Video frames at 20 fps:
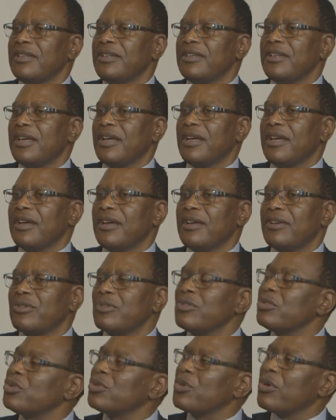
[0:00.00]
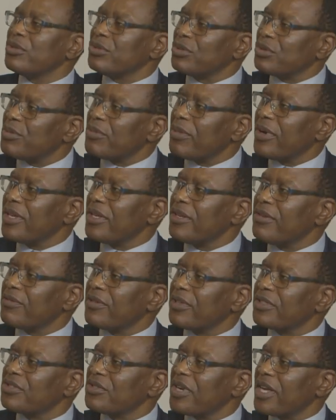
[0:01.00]
in route to consumer
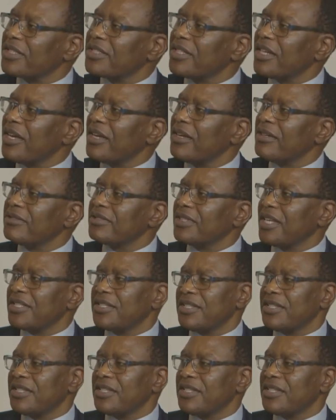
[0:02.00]
infrastructure